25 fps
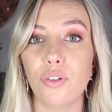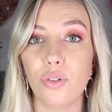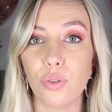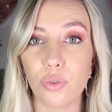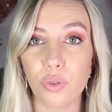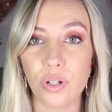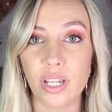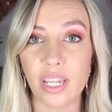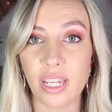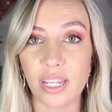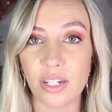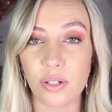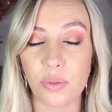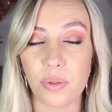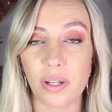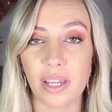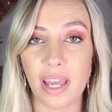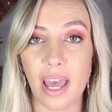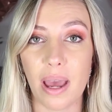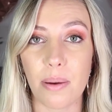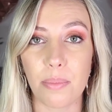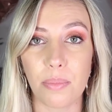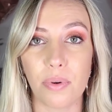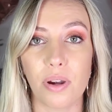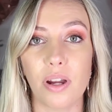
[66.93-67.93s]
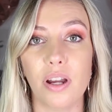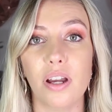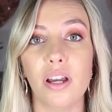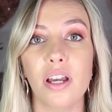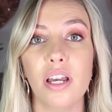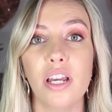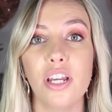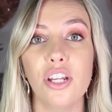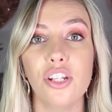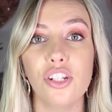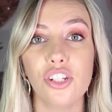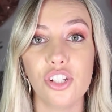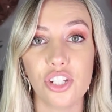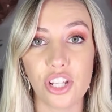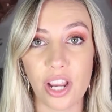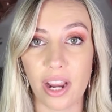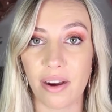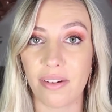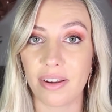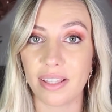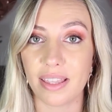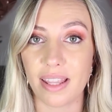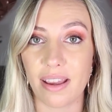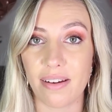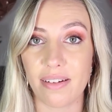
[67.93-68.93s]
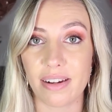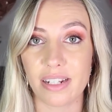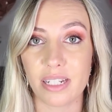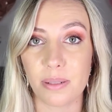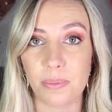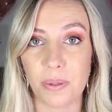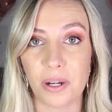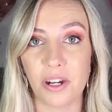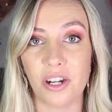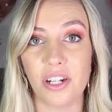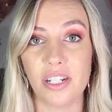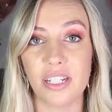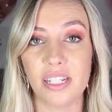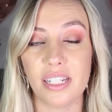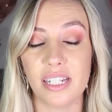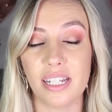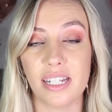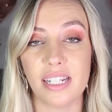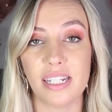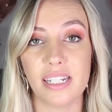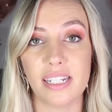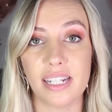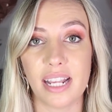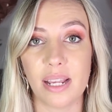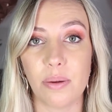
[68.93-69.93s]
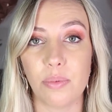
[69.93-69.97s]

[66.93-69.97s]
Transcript: talking into a camera sharing their experiences.